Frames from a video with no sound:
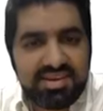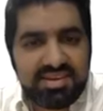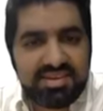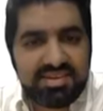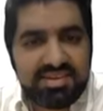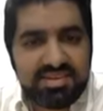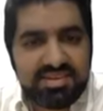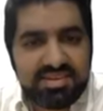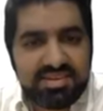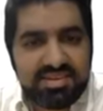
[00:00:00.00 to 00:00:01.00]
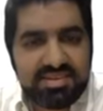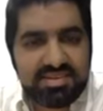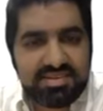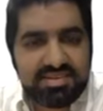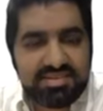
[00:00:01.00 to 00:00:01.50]

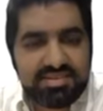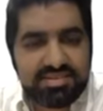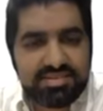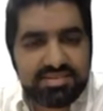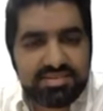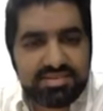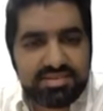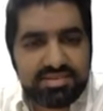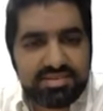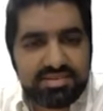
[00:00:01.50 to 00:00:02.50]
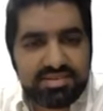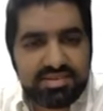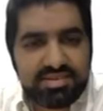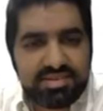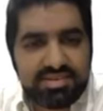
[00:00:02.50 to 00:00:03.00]

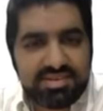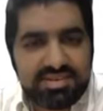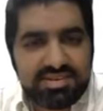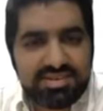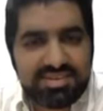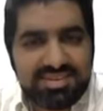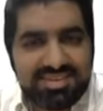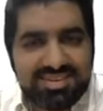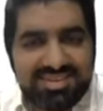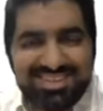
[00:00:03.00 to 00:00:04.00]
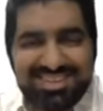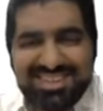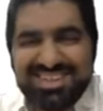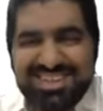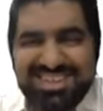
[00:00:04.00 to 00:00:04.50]

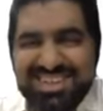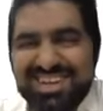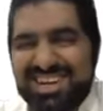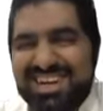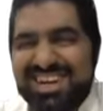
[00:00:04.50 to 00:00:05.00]
[no speech]